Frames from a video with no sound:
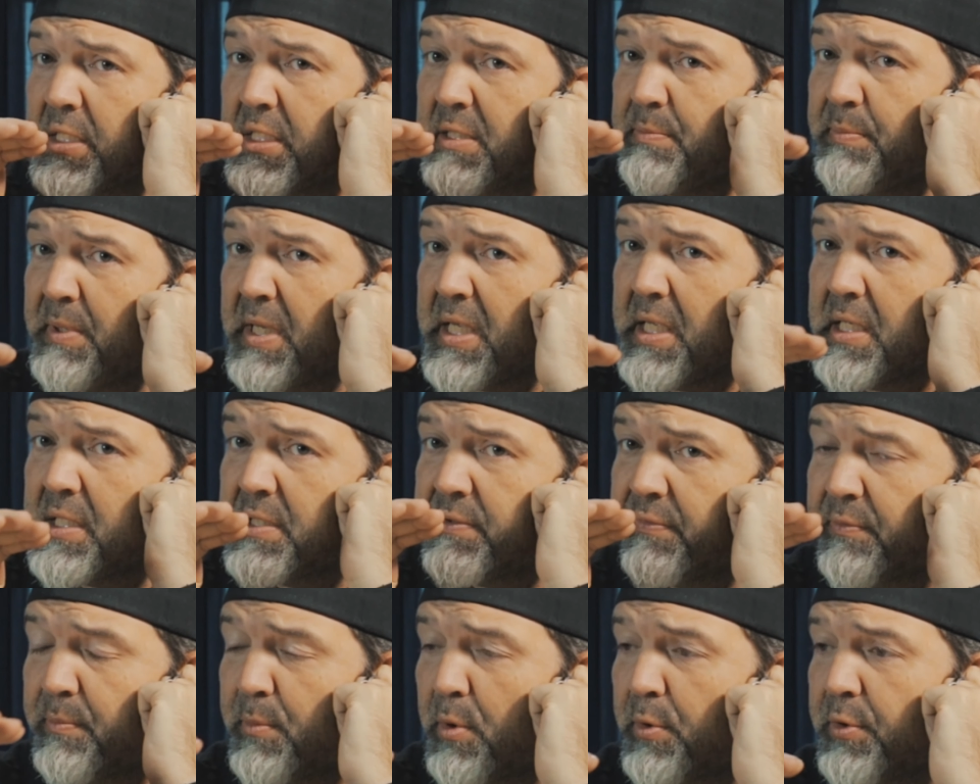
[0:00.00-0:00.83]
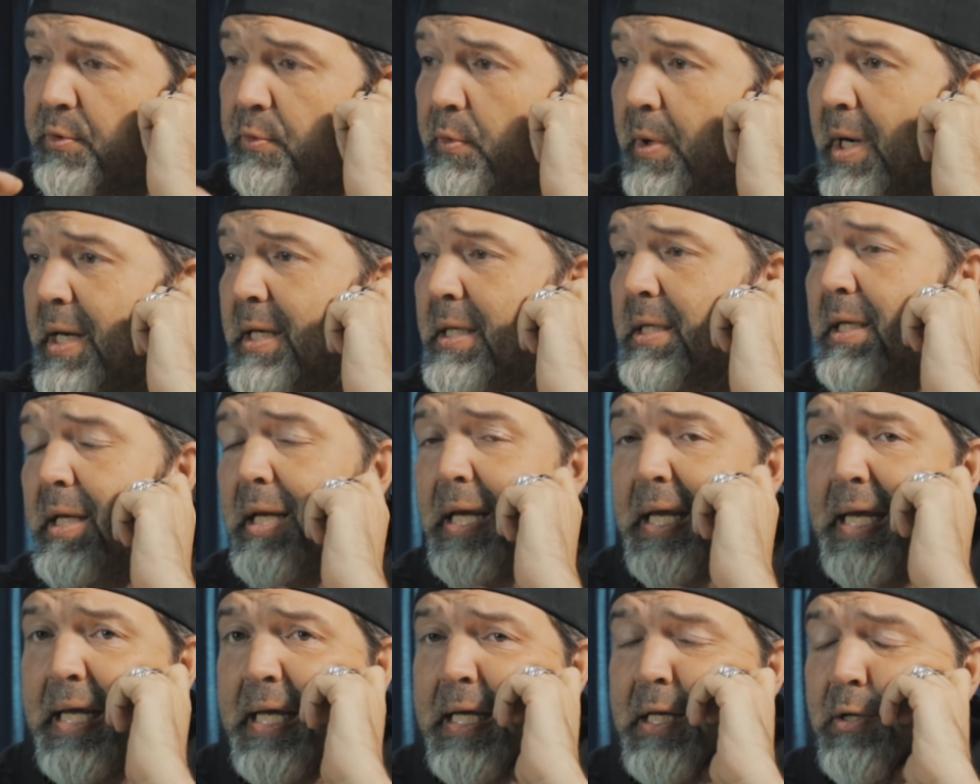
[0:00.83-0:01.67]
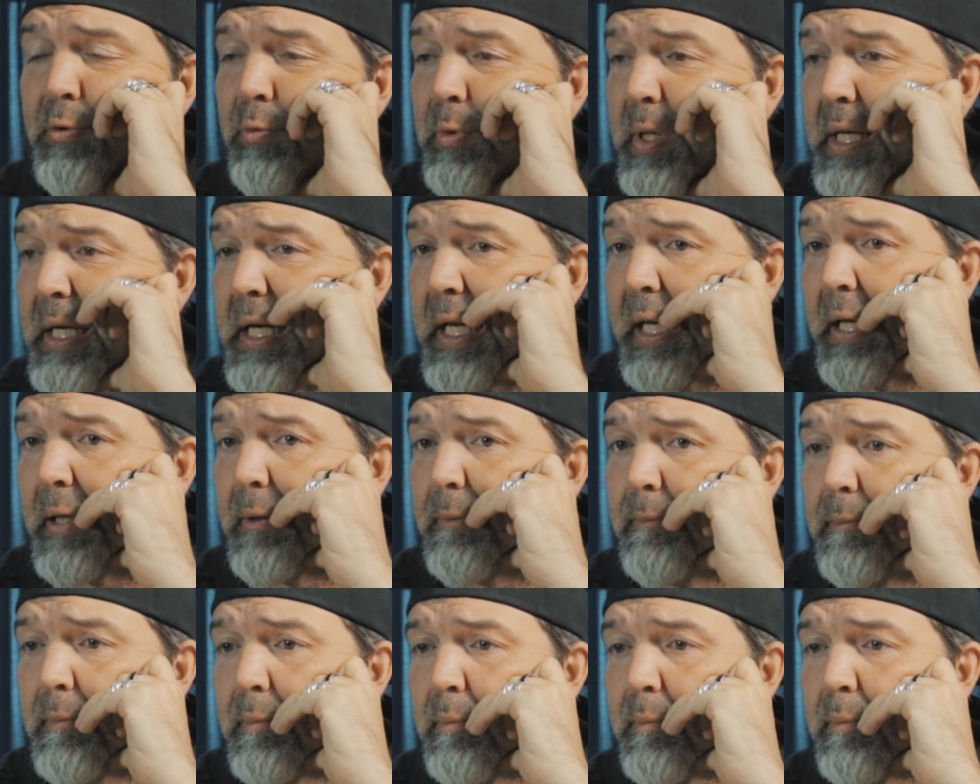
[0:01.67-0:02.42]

speeds for both write and reading.